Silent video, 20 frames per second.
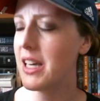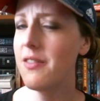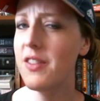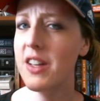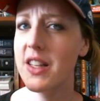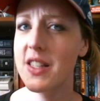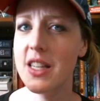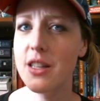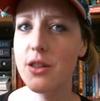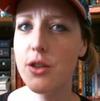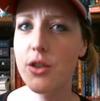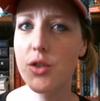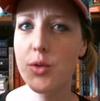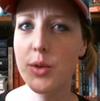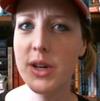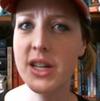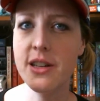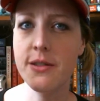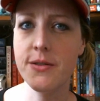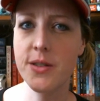it's in
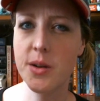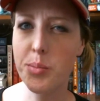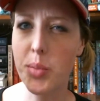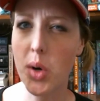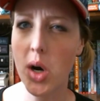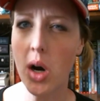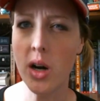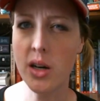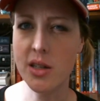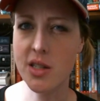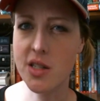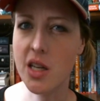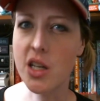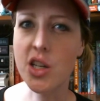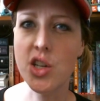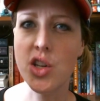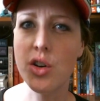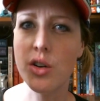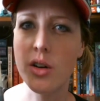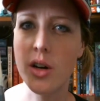3 different parts
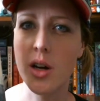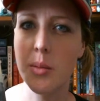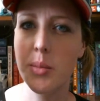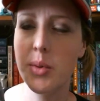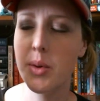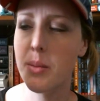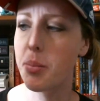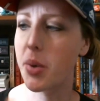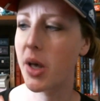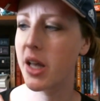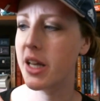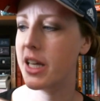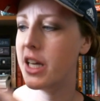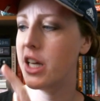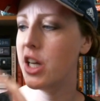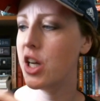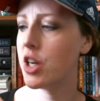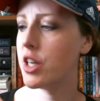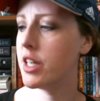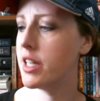in Europe, but
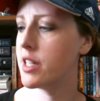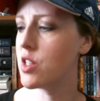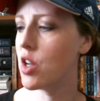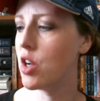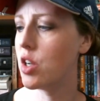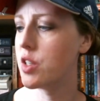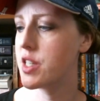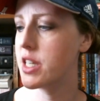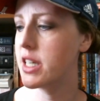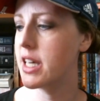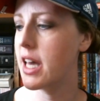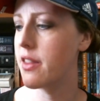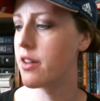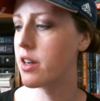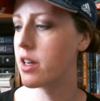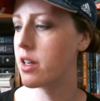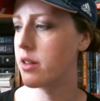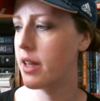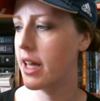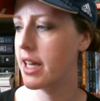here it's all
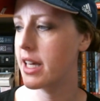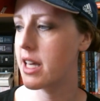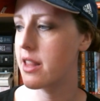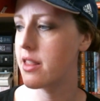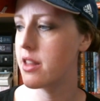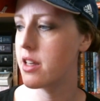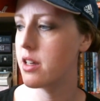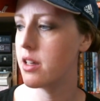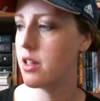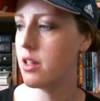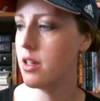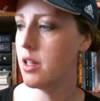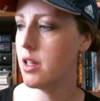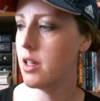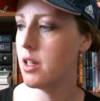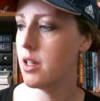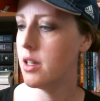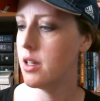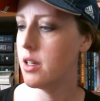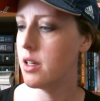together. Like in the
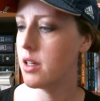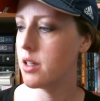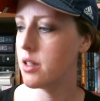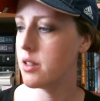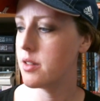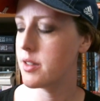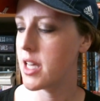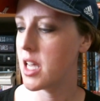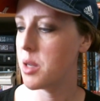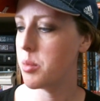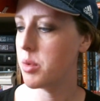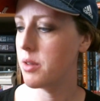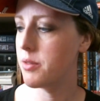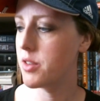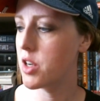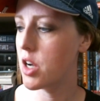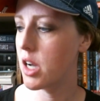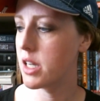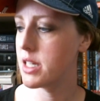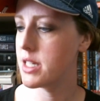table of
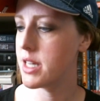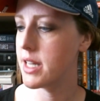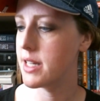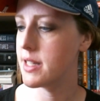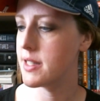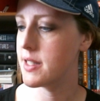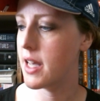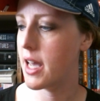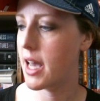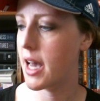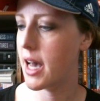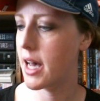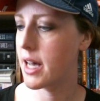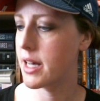contents, it